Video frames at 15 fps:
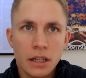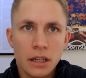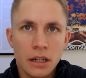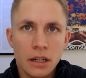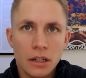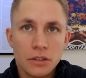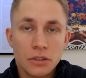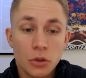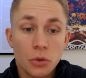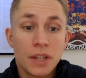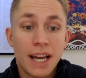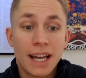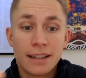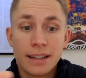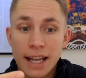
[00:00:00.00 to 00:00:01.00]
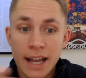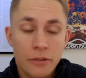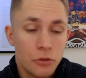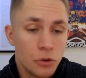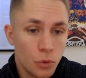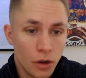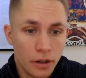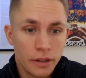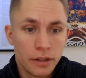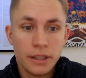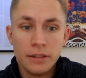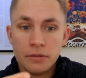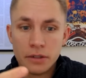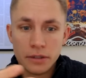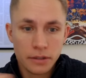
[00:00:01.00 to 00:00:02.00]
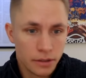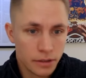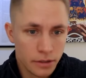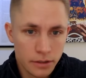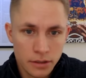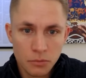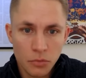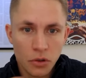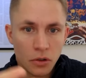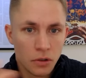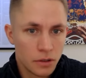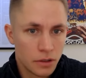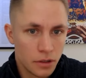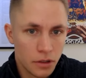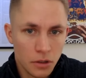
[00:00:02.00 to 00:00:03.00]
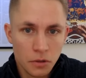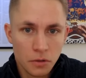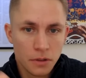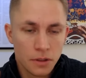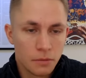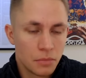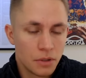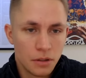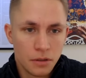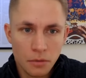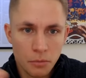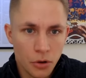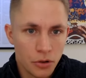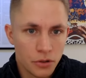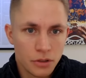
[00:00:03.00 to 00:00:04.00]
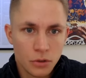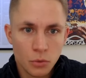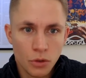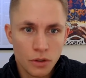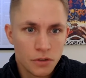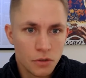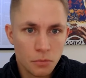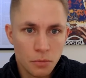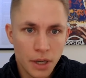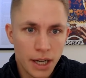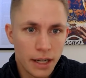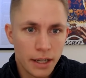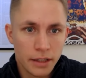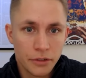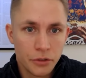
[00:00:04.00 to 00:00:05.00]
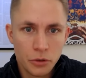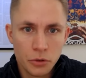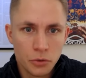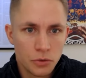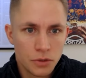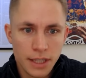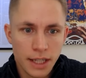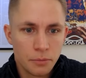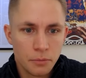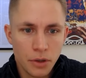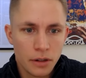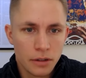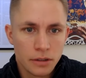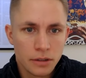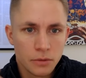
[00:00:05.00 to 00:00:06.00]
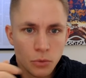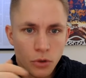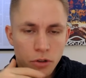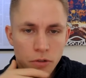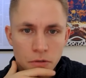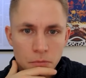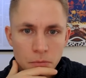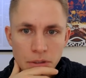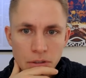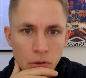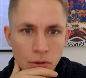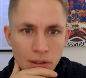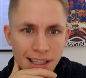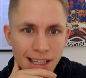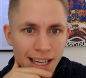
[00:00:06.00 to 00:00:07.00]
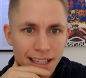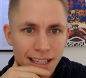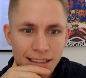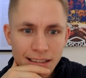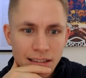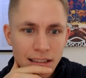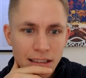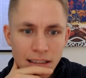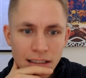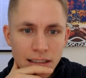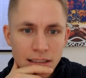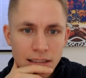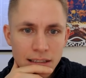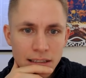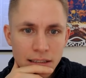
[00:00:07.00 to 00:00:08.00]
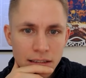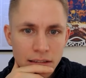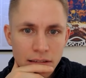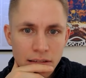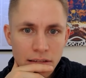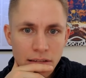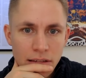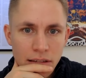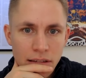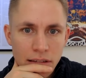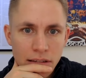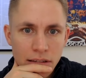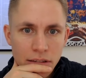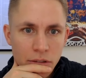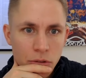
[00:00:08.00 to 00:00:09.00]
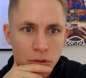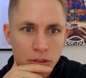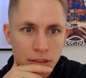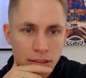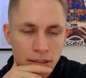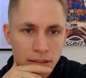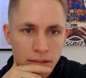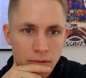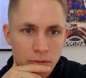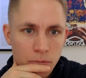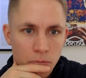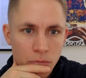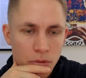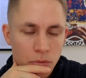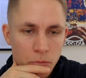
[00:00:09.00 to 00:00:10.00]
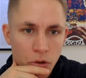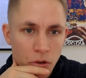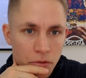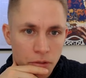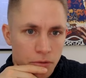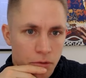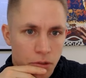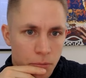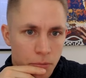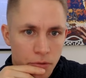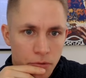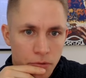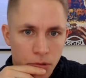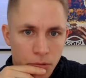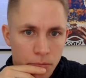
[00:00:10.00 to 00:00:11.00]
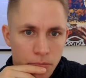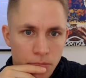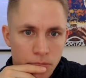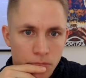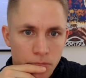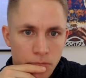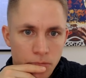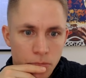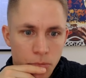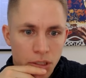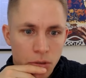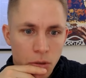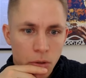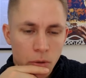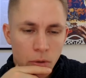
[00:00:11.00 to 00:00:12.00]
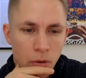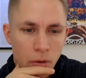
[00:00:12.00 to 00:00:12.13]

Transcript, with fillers: Uh, so that everyone, even the small, you know, the, the, person who wants to buy and use 10 bucks worth of Bitcoin can still uh, use it and, and profit from, from Bitcoin.